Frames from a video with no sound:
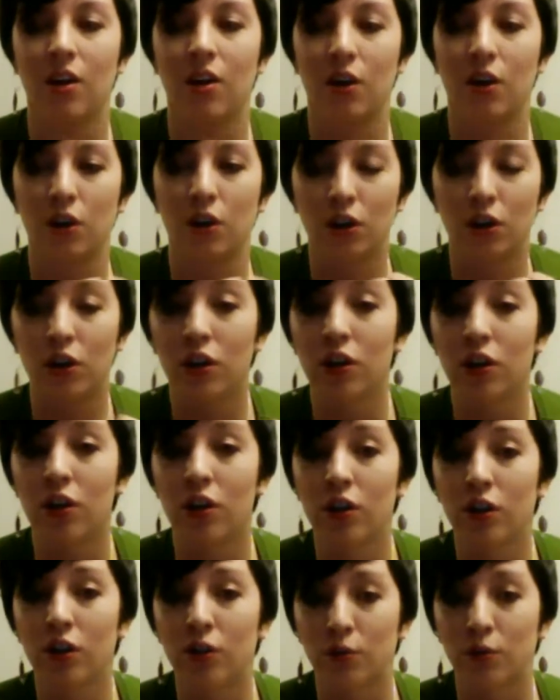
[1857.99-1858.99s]

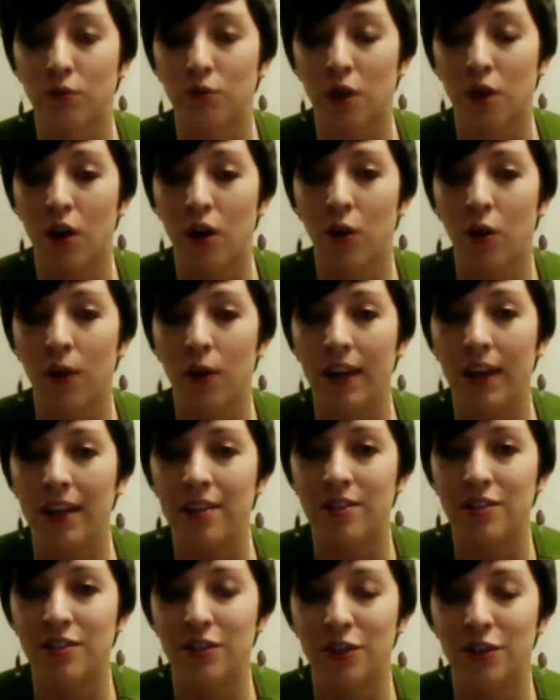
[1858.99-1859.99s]
her grow
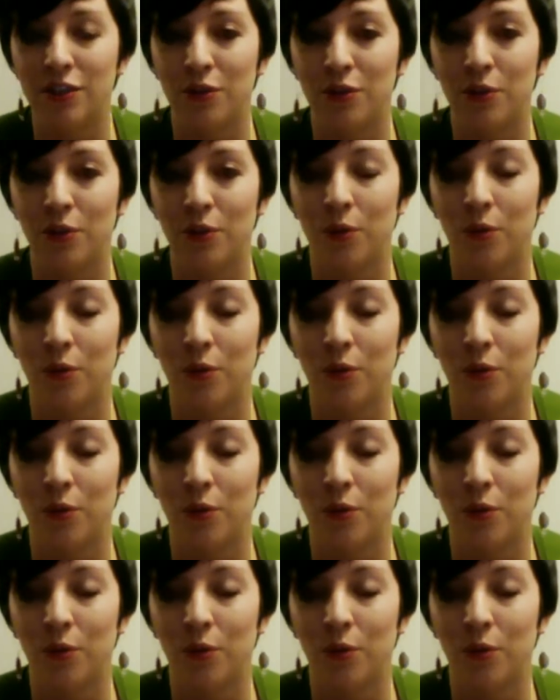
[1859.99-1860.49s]
into